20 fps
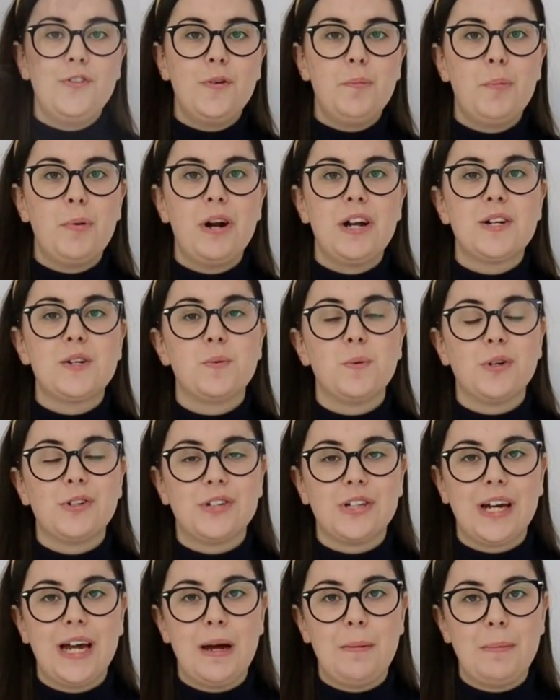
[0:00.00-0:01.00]
for pressure
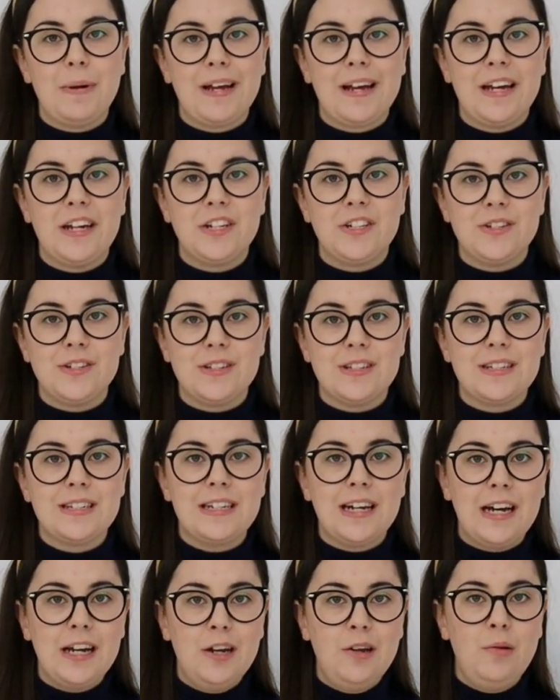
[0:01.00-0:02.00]
washing applications,
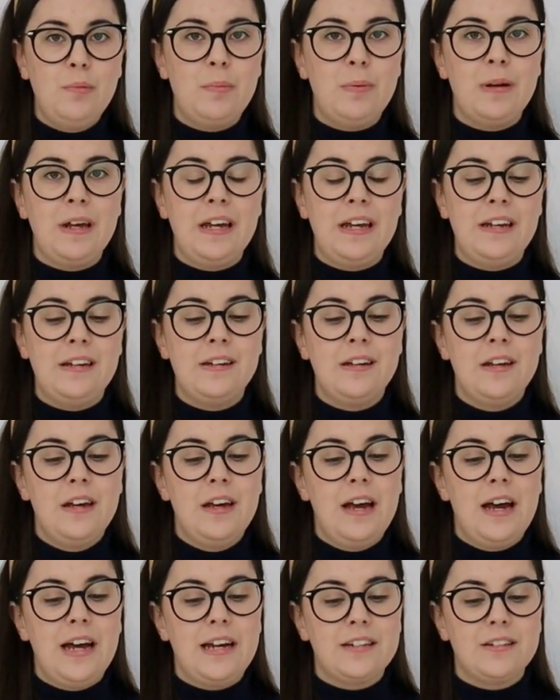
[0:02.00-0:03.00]
dilute Blade
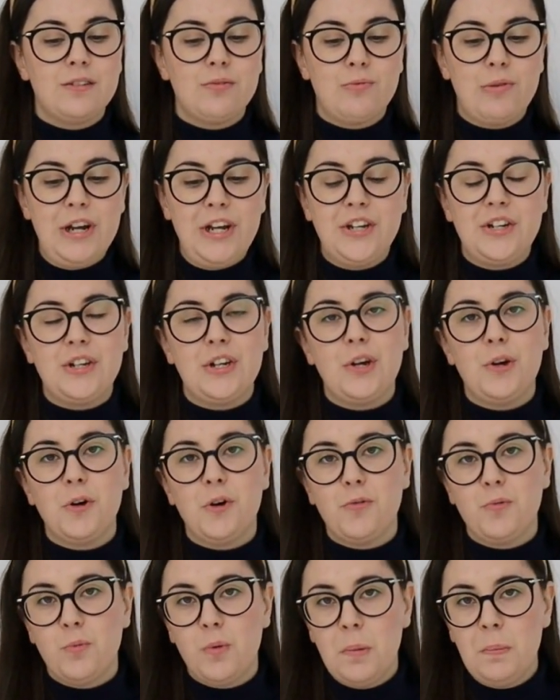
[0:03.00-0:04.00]
at a ratio
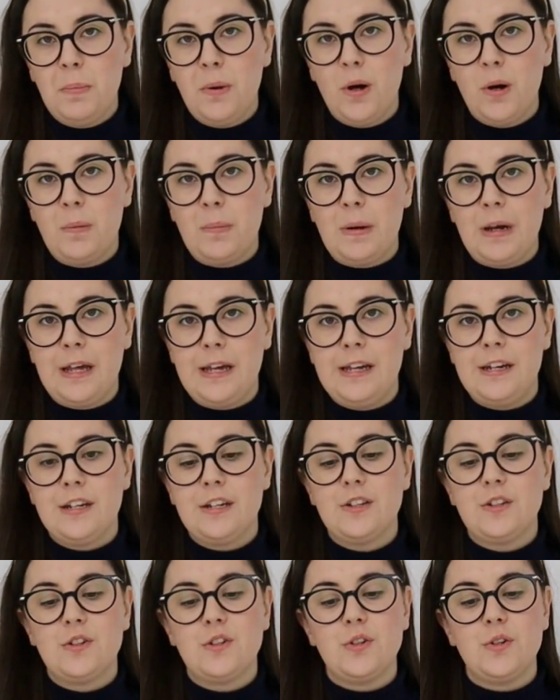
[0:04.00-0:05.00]
of 1 part Blade
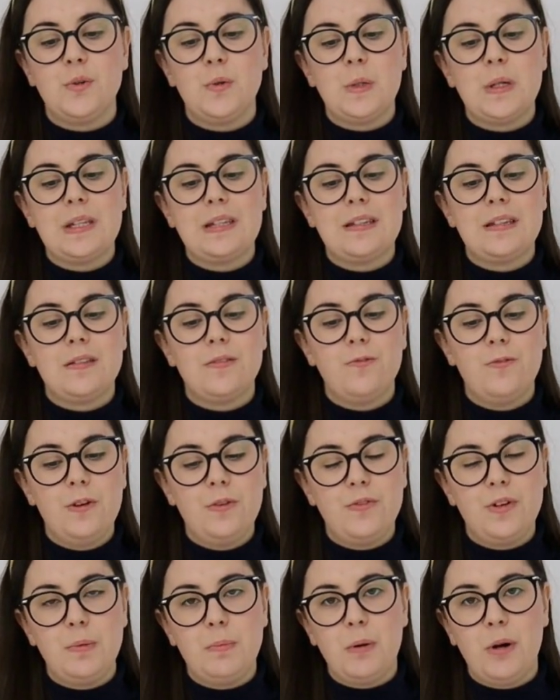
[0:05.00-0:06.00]
to
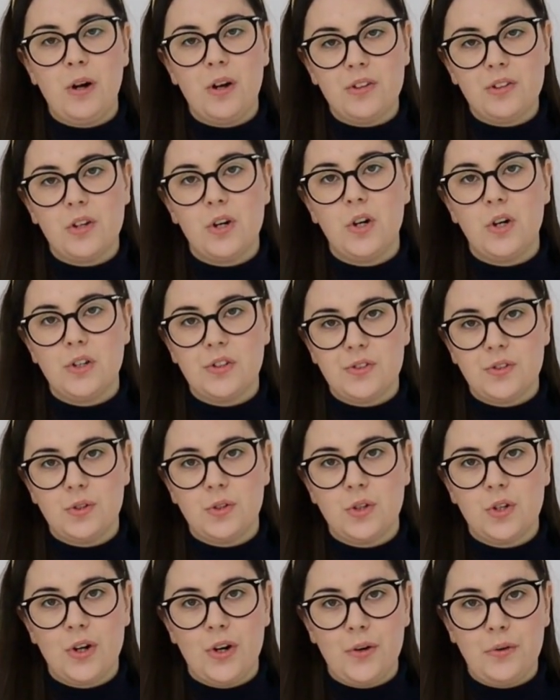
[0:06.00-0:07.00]
50 parts hot
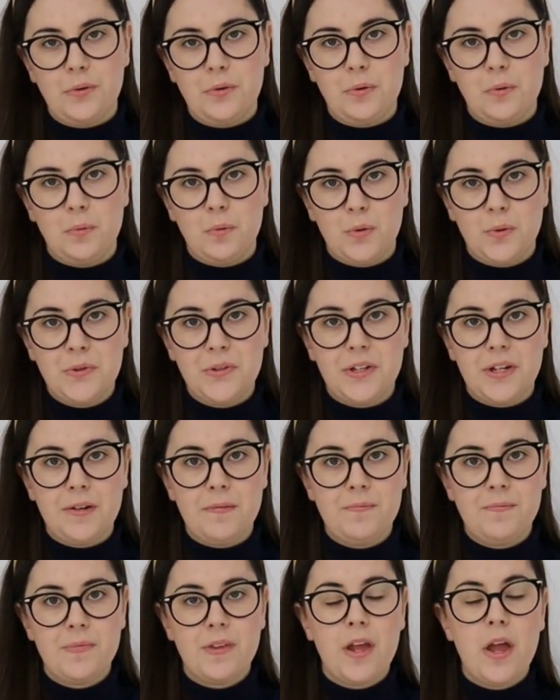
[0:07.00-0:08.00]
or cold water.
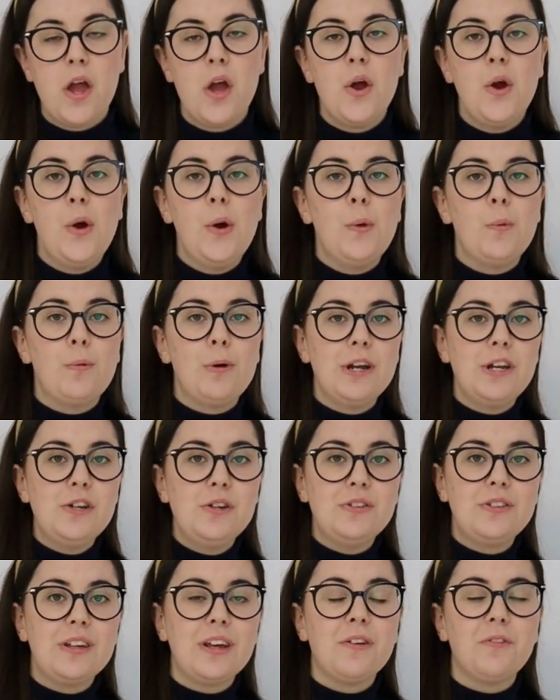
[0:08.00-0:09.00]
When
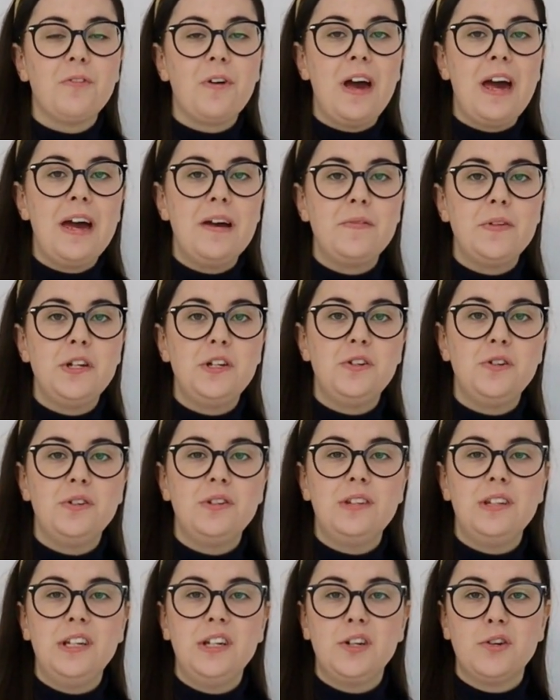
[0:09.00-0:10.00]
using it for heavy
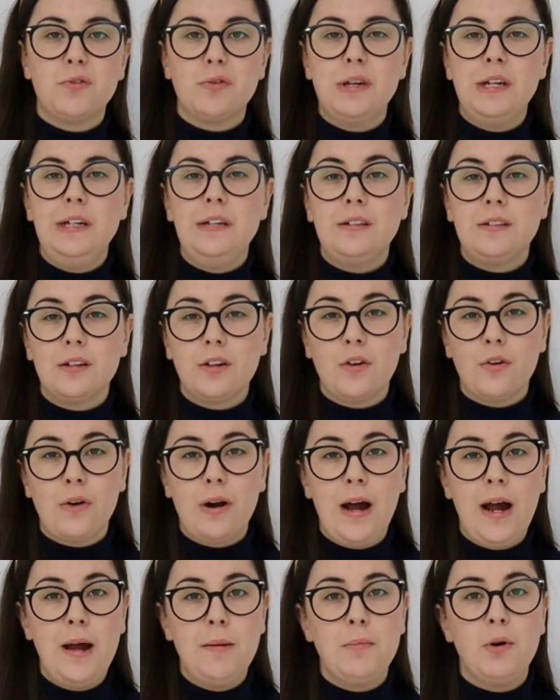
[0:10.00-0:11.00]
duty grease,
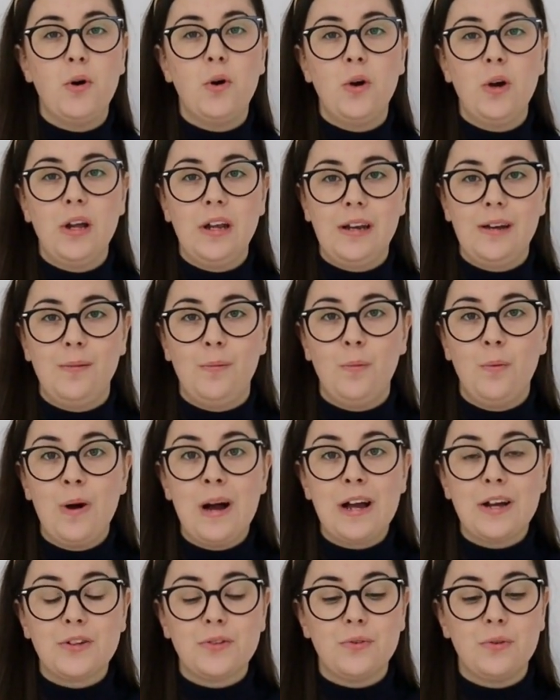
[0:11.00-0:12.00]
grime, oil and
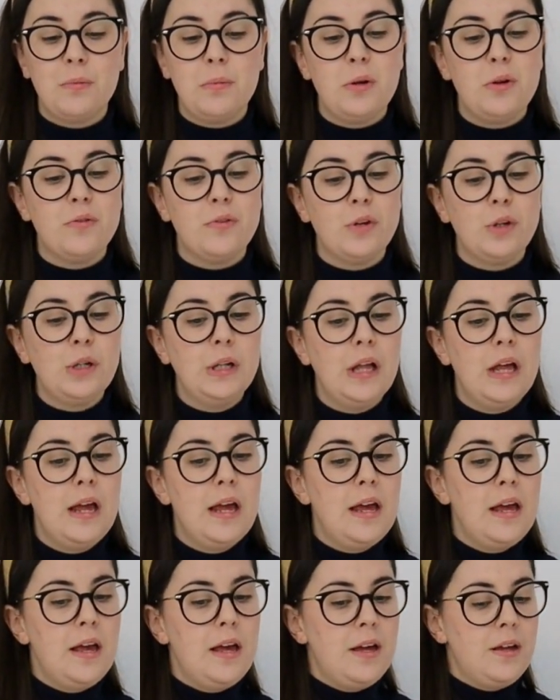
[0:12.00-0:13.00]
wax removal,
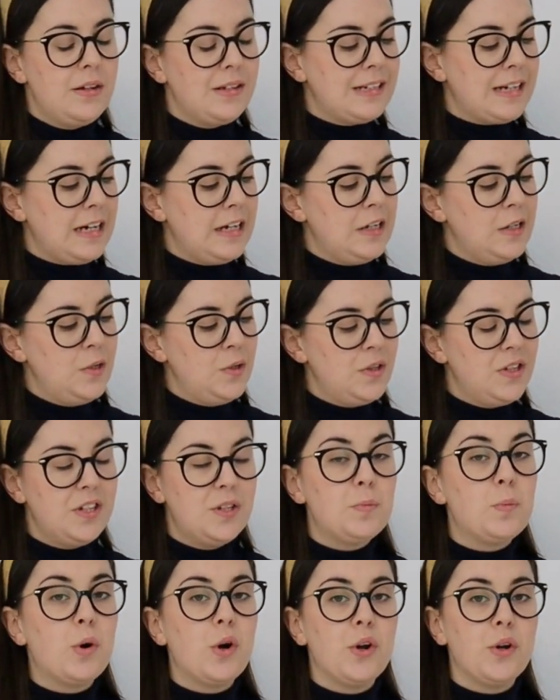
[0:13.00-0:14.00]
dilute
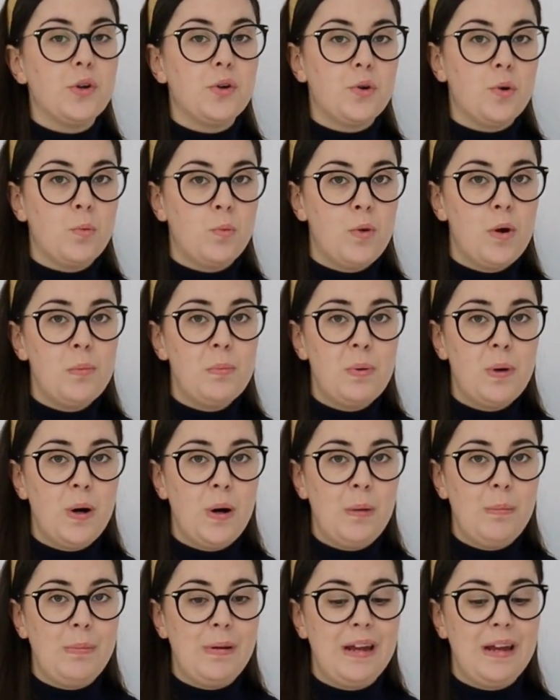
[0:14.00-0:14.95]
this product 1 part